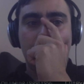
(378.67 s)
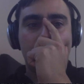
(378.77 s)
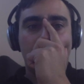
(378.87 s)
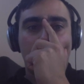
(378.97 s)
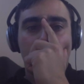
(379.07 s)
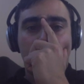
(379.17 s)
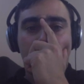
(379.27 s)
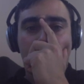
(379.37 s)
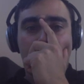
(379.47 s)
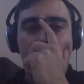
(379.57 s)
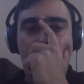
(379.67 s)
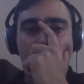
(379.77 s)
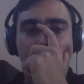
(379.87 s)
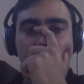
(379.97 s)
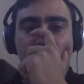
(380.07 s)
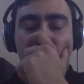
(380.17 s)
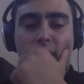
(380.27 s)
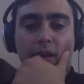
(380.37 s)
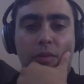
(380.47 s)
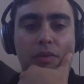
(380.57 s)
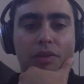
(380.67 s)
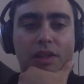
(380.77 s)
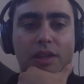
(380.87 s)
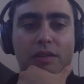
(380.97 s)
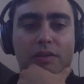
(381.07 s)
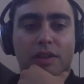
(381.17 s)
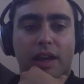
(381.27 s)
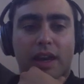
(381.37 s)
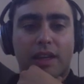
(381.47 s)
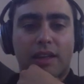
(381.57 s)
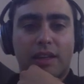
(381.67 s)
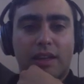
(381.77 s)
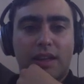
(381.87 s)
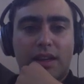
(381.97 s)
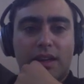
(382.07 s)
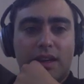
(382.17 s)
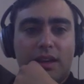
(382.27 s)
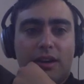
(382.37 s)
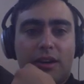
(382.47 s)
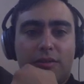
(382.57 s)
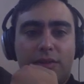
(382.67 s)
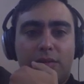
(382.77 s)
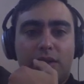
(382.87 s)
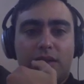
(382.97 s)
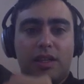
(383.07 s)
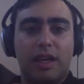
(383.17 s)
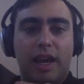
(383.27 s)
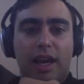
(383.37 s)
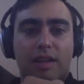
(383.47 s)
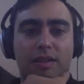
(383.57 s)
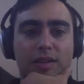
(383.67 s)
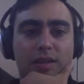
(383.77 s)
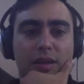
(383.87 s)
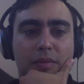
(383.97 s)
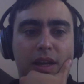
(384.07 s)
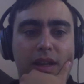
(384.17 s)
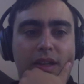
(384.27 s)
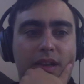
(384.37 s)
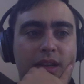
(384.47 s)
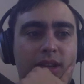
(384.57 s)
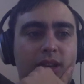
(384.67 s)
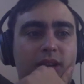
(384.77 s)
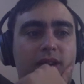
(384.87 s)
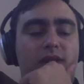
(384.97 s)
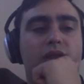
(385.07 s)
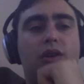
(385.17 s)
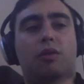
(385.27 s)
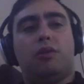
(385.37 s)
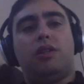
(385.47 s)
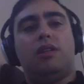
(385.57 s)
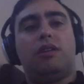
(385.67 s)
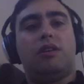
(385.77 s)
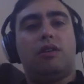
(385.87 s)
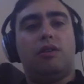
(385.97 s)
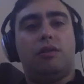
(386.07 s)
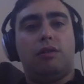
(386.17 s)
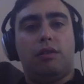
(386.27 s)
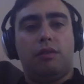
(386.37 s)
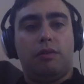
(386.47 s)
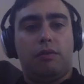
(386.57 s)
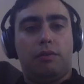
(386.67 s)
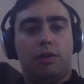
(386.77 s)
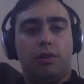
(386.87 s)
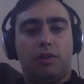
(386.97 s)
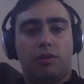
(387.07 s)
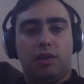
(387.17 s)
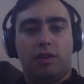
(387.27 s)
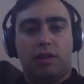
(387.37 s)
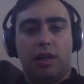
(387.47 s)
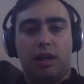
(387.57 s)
So by default, I don't believe that our VPC has a subnet. So we'll need to go first. Let's